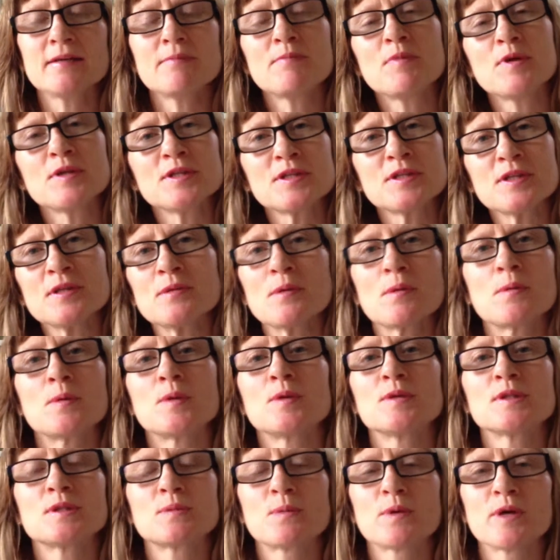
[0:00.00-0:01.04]
Most of the
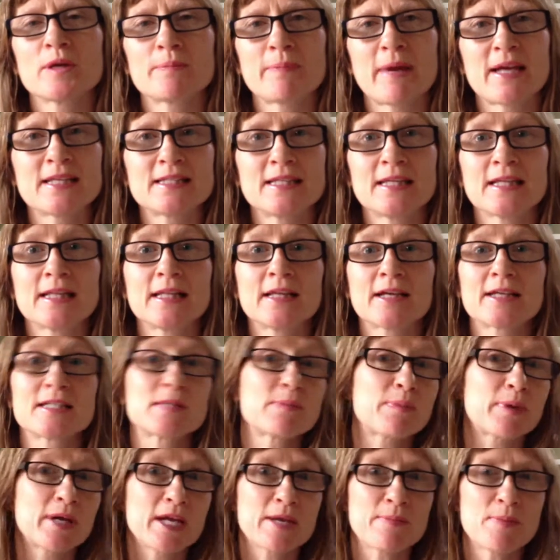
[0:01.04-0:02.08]
rewards work basically like as a
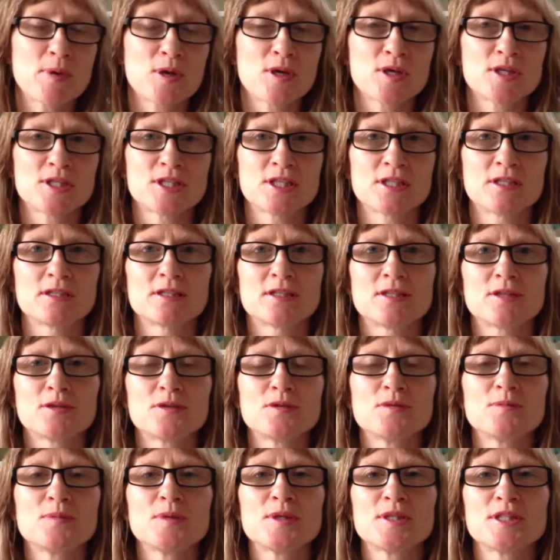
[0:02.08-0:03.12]
pre-purchase. You're
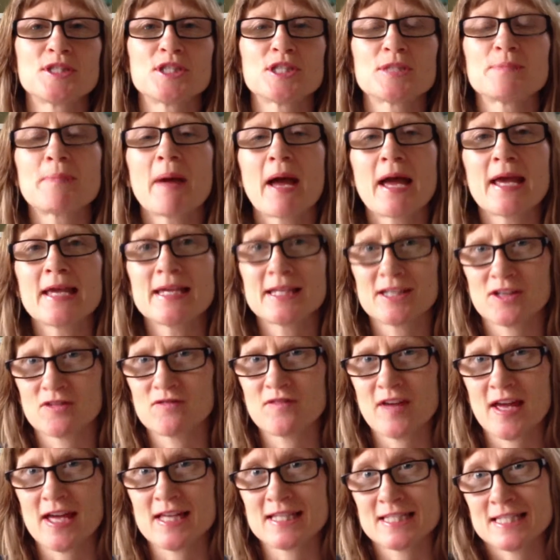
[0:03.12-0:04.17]
almost just paying in
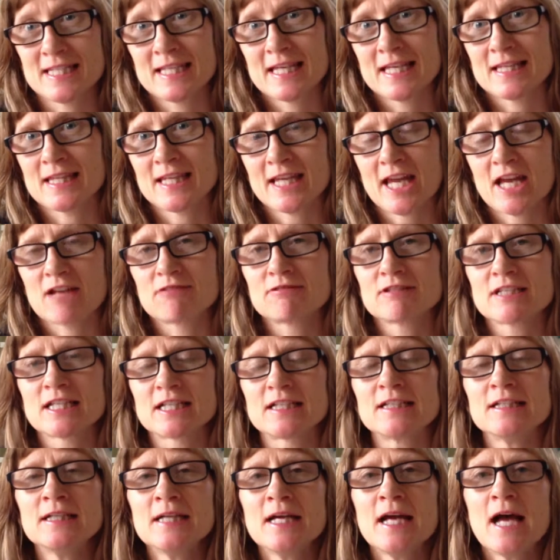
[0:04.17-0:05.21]
advance to get the calendar.